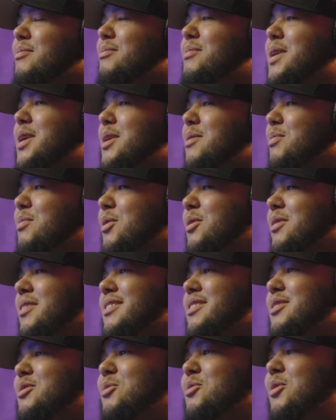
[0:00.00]
people
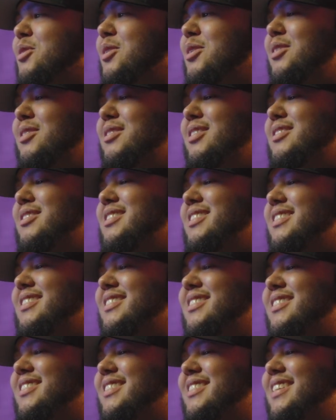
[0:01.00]
in this world are
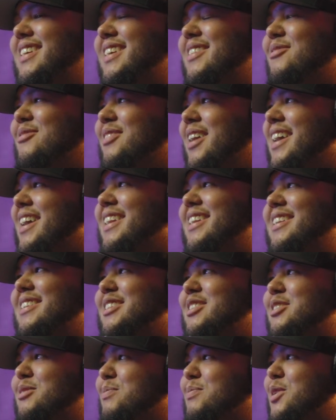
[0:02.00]
just fighting
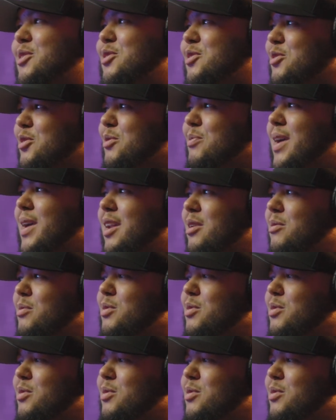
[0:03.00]
this spiritual battle